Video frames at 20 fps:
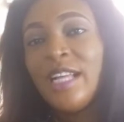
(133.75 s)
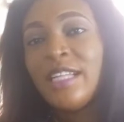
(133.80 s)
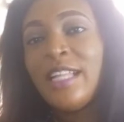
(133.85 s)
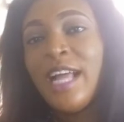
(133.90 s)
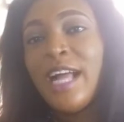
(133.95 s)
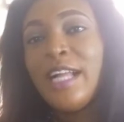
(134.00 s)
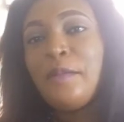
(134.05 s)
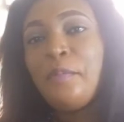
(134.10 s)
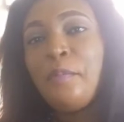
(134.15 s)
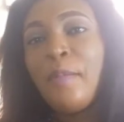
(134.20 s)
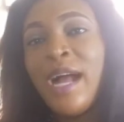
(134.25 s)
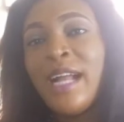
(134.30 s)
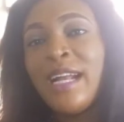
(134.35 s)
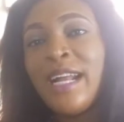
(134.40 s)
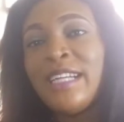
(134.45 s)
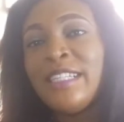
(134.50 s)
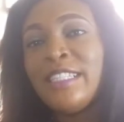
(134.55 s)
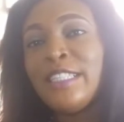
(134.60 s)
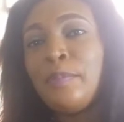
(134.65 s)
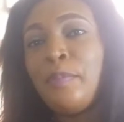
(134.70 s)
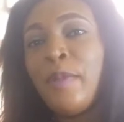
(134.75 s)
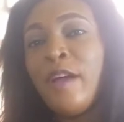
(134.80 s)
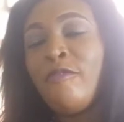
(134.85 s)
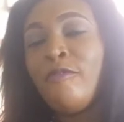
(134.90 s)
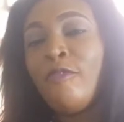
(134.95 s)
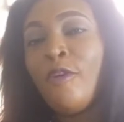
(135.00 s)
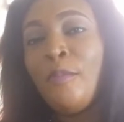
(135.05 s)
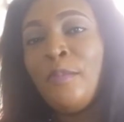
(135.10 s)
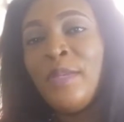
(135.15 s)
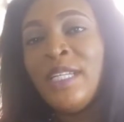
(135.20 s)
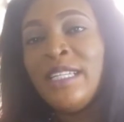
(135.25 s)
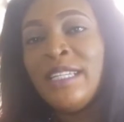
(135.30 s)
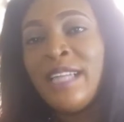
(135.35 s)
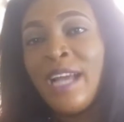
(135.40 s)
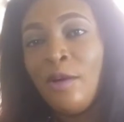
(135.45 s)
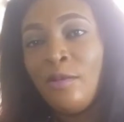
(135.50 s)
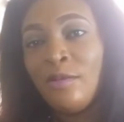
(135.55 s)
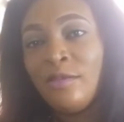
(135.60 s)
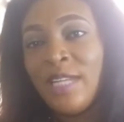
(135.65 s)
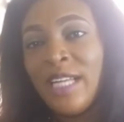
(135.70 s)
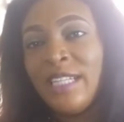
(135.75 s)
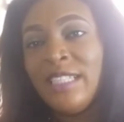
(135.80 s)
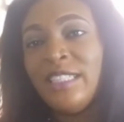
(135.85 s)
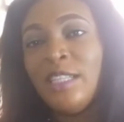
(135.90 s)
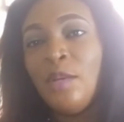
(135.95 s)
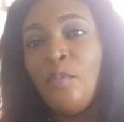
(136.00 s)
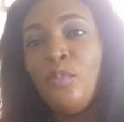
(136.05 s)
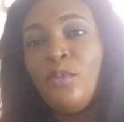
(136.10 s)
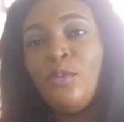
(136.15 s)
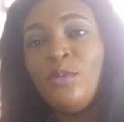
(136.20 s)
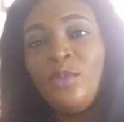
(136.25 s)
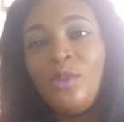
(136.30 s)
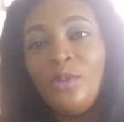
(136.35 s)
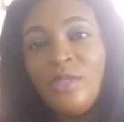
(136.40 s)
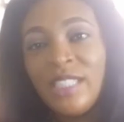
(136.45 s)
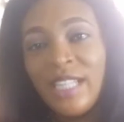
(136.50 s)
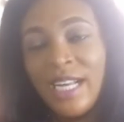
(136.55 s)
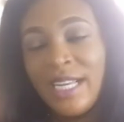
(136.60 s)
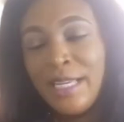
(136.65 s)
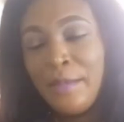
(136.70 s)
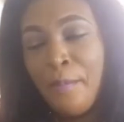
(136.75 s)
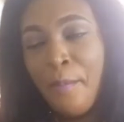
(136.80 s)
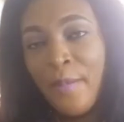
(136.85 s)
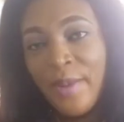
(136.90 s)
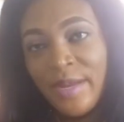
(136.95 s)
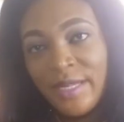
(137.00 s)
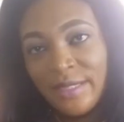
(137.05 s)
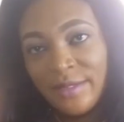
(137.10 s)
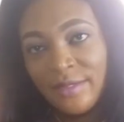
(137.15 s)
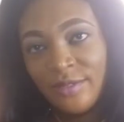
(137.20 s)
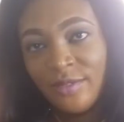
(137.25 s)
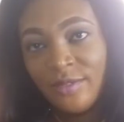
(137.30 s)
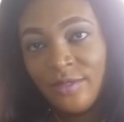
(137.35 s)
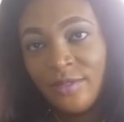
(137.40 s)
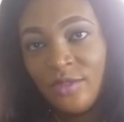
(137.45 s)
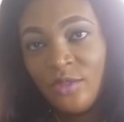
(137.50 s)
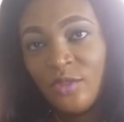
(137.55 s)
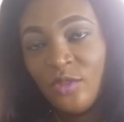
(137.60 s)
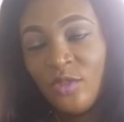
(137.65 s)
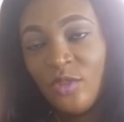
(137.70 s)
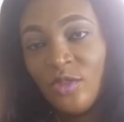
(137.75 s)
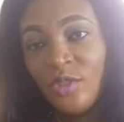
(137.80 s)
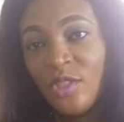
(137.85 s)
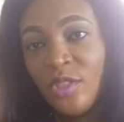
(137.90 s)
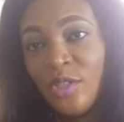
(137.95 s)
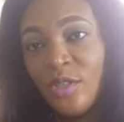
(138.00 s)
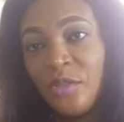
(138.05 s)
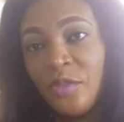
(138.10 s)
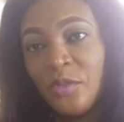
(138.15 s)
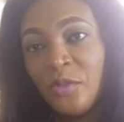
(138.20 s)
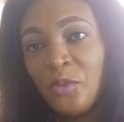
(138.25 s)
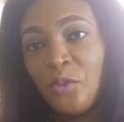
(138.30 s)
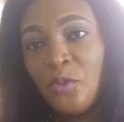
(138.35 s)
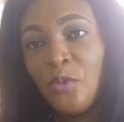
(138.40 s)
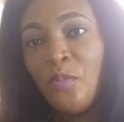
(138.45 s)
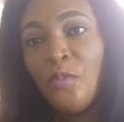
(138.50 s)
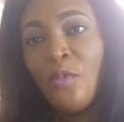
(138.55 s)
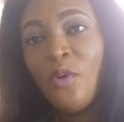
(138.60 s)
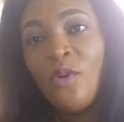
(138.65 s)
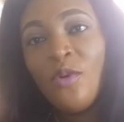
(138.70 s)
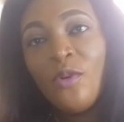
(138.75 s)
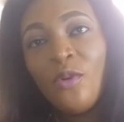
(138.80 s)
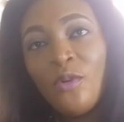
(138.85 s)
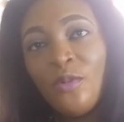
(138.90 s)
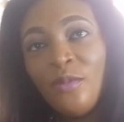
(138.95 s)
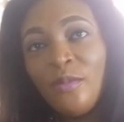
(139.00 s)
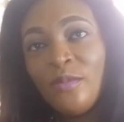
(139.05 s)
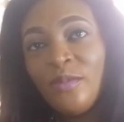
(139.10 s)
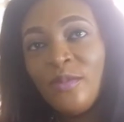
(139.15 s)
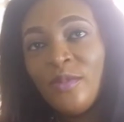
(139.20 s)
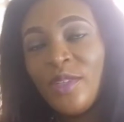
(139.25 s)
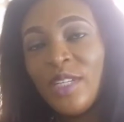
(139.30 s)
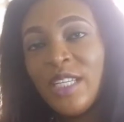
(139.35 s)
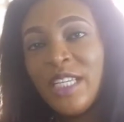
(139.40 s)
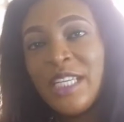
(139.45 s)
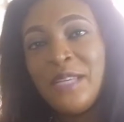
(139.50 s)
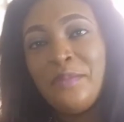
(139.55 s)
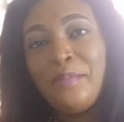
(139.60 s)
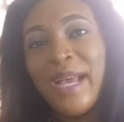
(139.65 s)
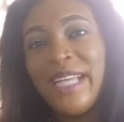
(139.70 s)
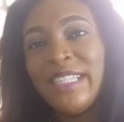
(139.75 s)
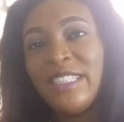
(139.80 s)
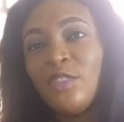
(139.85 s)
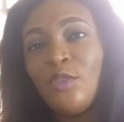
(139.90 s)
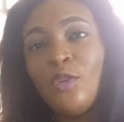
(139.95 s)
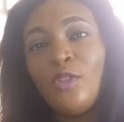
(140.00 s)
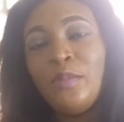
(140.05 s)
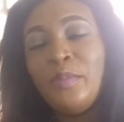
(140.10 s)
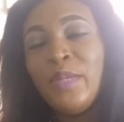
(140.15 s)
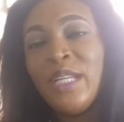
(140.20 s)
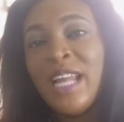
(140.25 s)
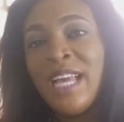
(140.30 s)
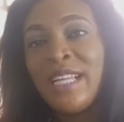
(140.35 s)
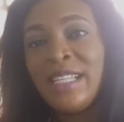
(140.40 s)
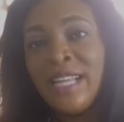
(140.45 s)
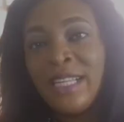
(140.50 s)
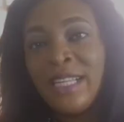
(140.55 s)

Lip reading: That man that is performing now, that is a bulldozer in bed, tomorrow he might not be like